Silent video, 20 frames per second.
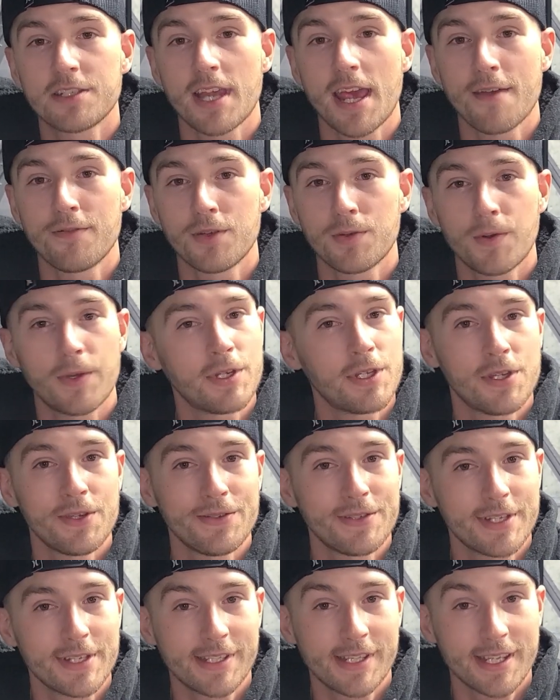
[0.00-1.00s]
Everyone
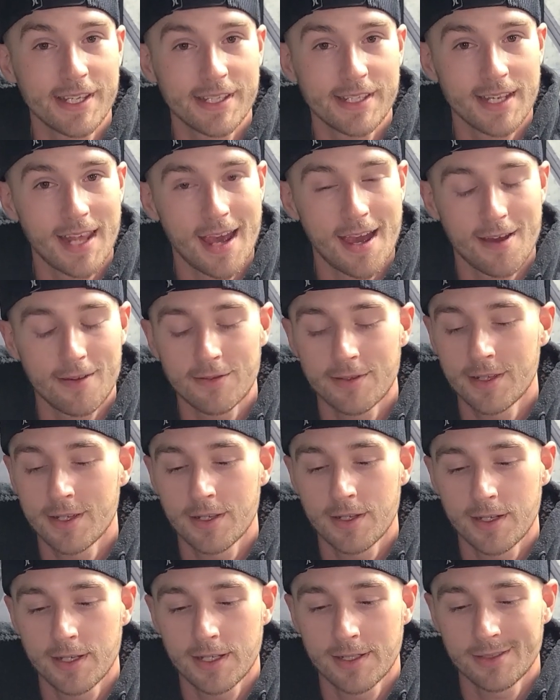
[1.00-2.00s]
uses this now.
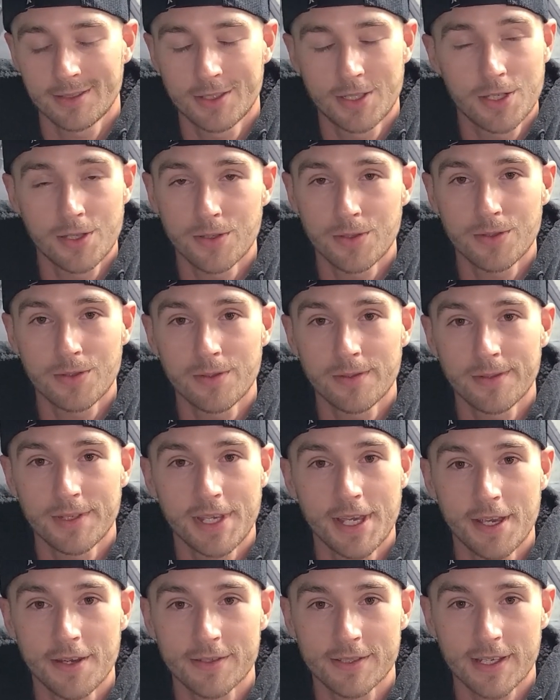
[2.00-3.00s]
2
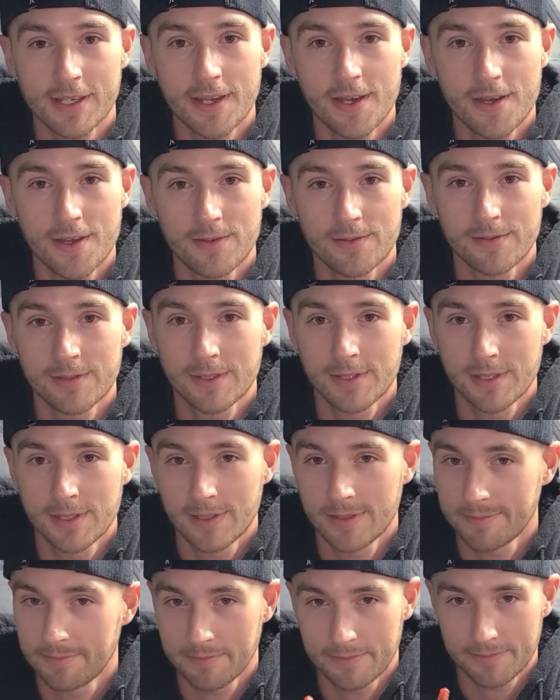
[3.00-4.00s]
years ago,
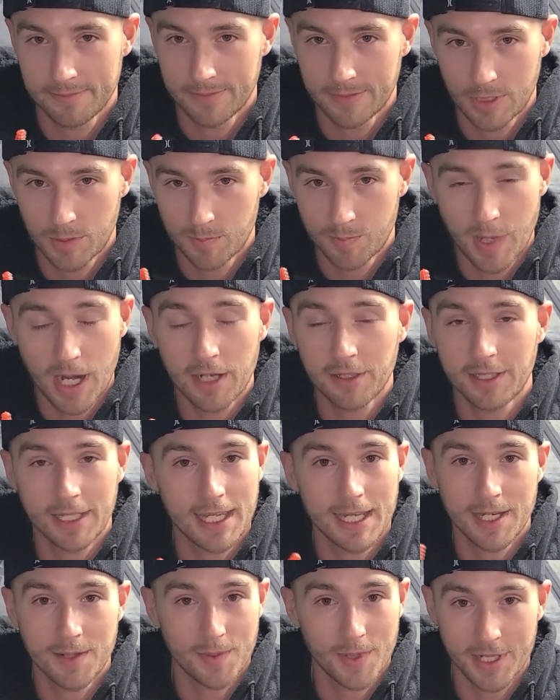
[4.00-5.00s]
barely
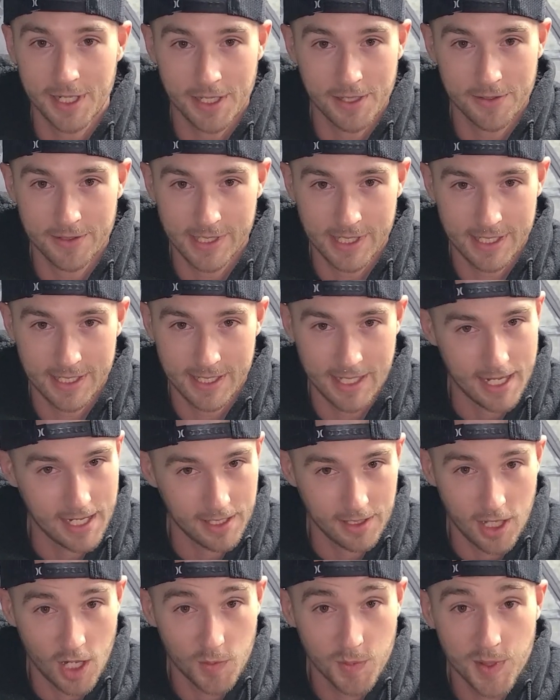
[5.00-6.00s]
anybody used this thing. A
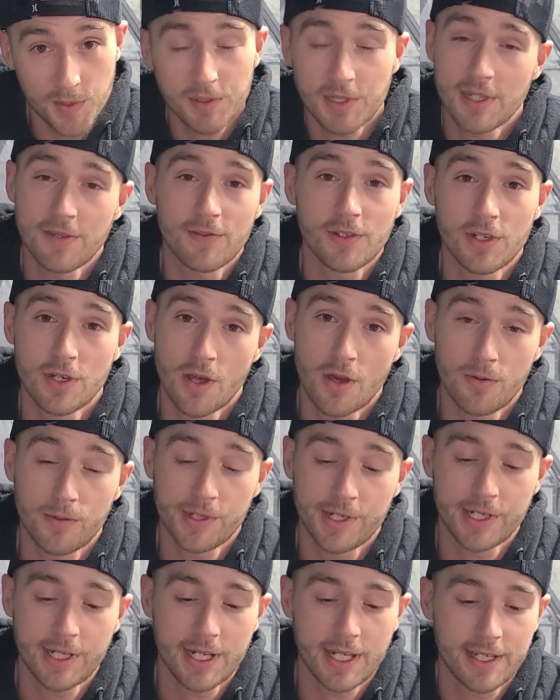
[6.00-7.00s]
lot of people didn't even know
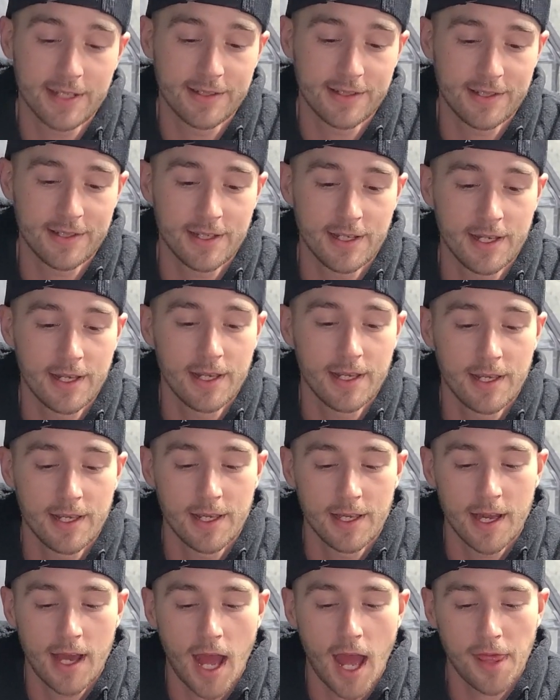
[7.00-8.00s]
what it is.
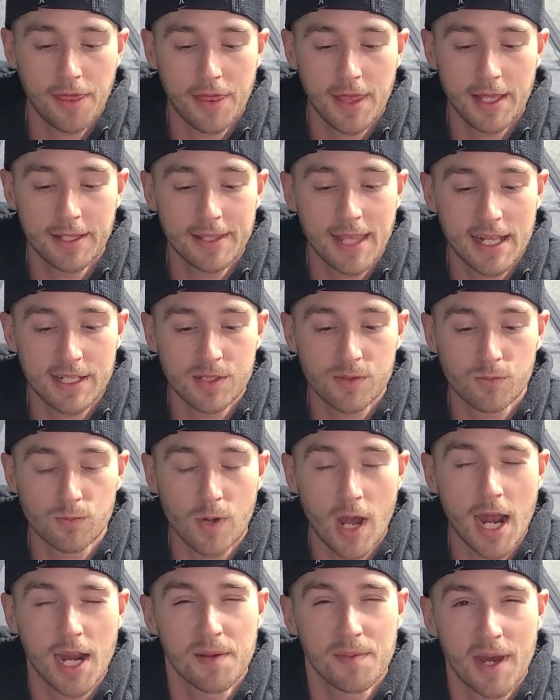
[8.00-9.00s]
I think that's
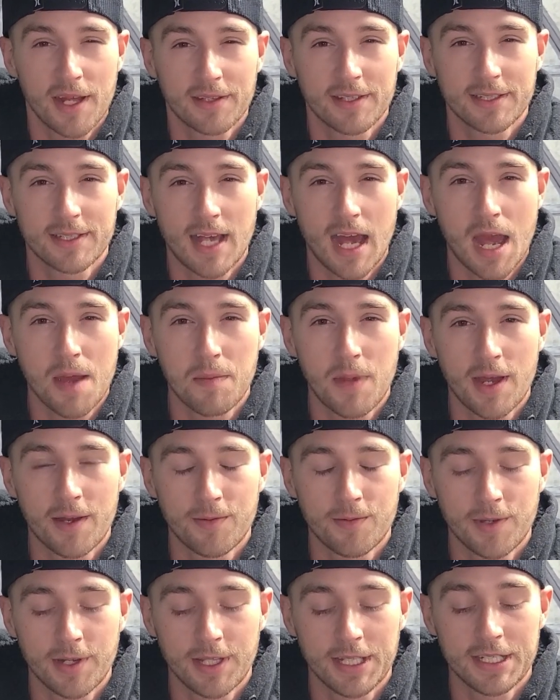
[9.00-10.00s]
right about the time I
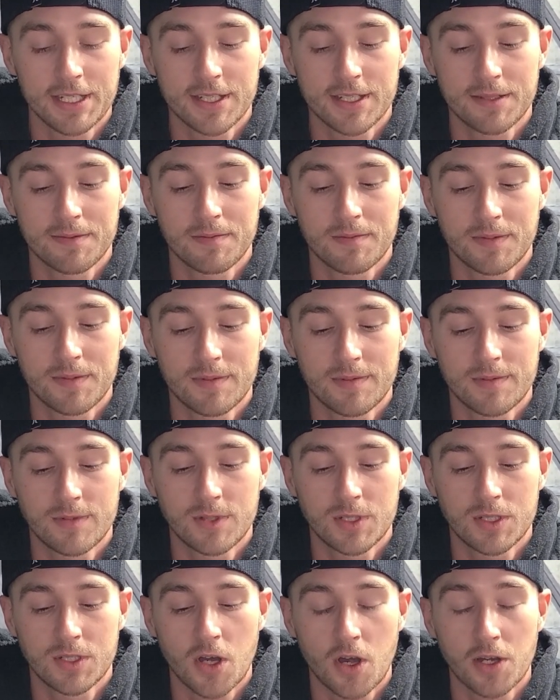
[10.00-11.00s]
really
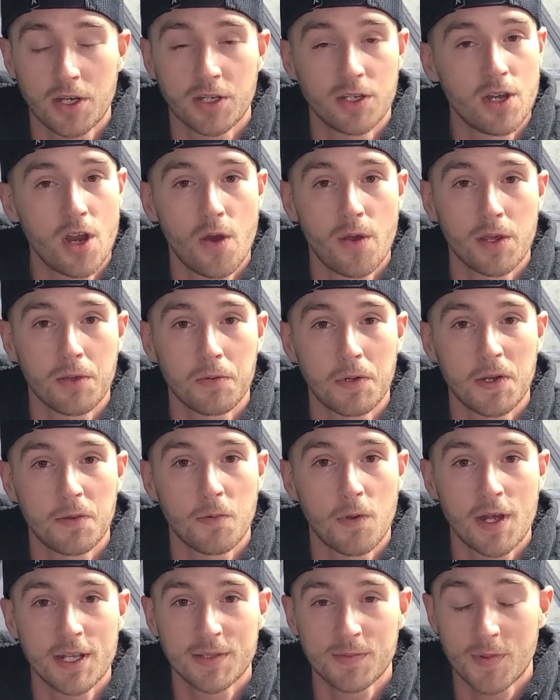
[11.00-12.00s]
started knowing what it
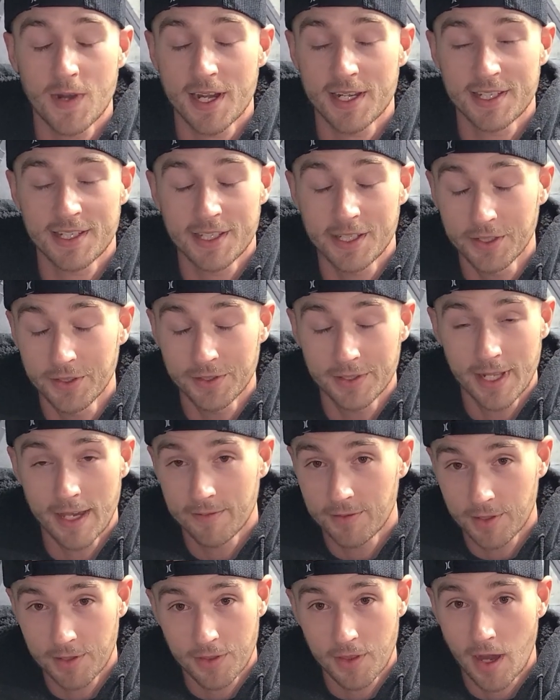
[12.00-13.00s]
was, but I still
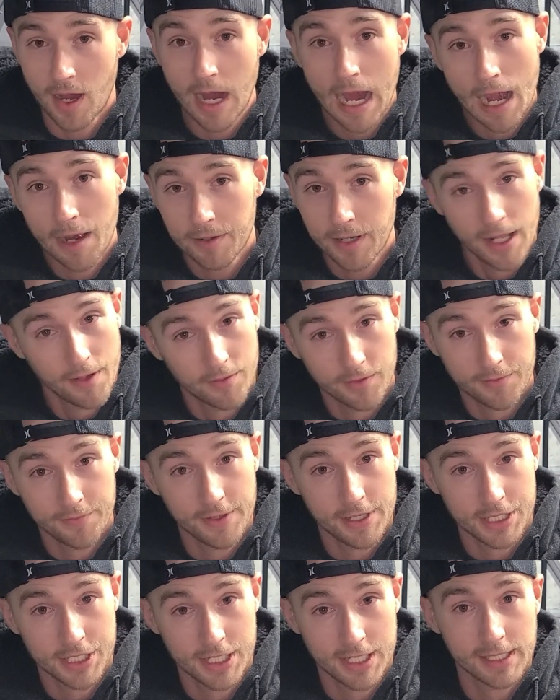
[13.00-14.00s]
never thought I would ever
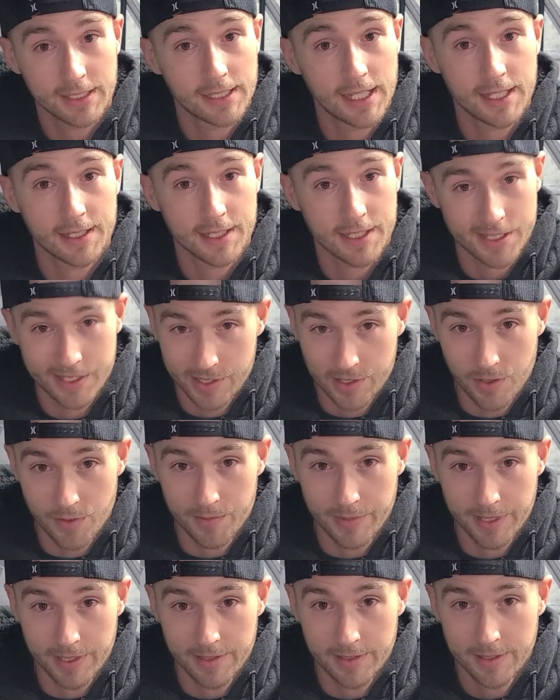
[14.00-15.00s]
fish anything this stupid.